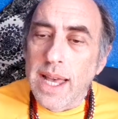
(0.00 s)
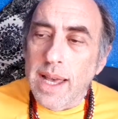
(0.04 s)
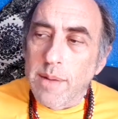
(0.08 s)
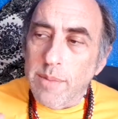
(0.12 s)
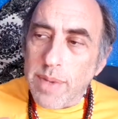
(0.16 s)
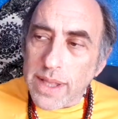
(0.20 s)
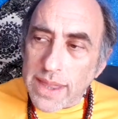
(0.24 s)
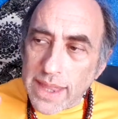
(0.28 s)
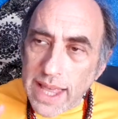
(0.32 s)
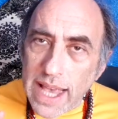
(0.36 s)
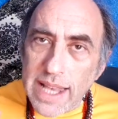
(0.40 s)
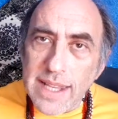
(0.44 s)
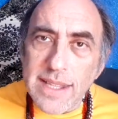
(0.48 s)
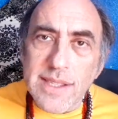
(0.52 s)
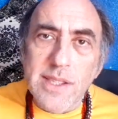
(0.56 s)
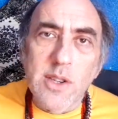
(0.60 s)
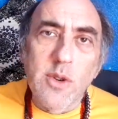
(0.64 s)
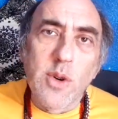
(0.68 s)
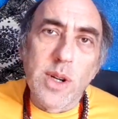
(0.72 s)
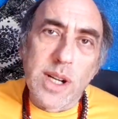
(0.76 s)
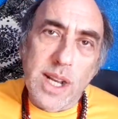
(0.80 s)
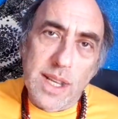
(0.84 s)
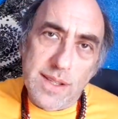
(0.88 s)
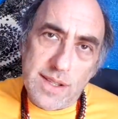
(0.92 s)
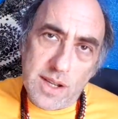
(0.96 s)
But they saw
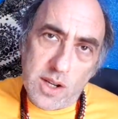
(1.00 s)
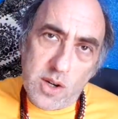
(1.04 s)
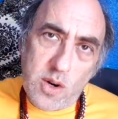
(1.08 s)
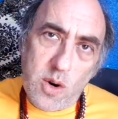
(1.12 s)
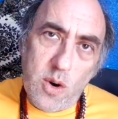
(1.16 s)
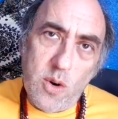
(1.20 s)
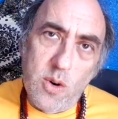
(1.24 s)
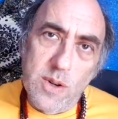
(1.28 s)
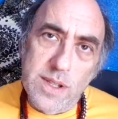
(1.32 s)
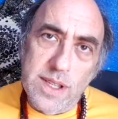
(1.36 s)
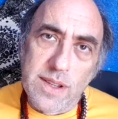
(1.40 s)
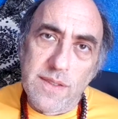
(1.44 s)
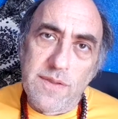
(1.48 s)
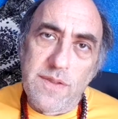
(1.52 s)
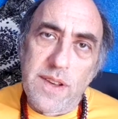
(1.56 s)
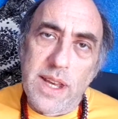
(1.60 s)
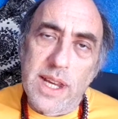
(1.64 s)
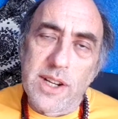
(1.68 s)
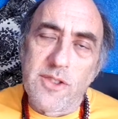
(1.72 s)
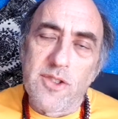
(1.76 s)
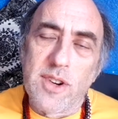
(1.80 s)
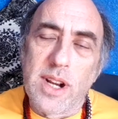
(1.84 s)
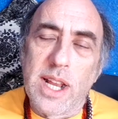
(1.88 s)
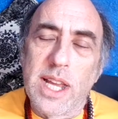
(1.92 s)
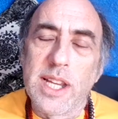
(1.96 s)
it as a
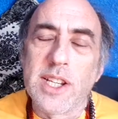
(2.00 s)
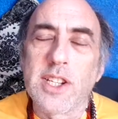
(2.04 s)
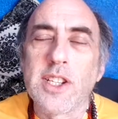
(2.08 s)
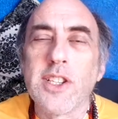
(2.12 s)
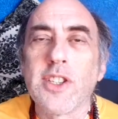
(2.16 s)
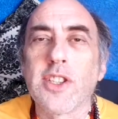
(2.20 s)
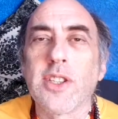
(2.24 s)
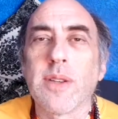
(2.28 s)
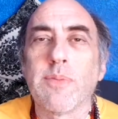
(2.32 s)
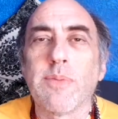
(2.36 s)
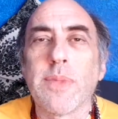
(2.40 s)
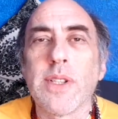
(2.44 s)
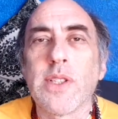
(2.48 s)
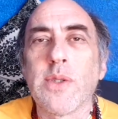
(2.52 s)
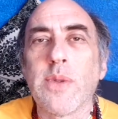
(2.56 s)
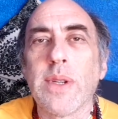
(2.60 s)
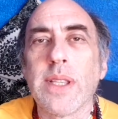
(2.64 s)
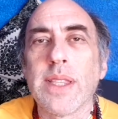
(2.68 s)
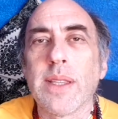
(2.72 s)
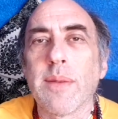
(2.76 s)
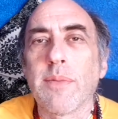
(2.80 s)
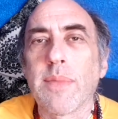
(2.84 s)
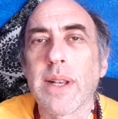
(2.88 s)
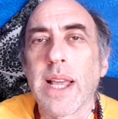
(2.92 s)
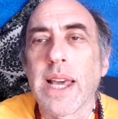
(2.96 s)
cause-effect relationship between
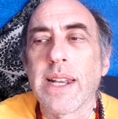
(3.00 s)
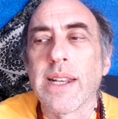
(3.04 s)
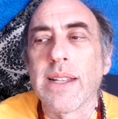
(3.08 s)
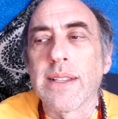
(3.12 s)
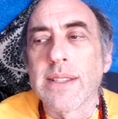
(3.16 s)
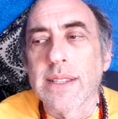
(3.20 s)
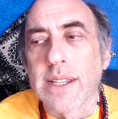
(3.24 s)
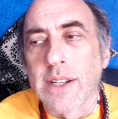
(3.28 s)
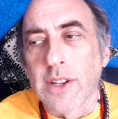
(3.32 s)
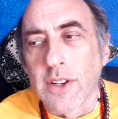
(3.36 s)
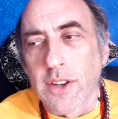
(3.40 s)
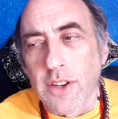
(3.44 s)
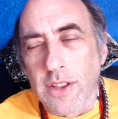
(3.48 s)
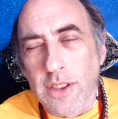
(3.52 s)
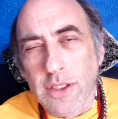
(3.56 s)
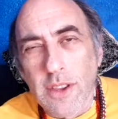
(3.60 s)
the planets and Earth,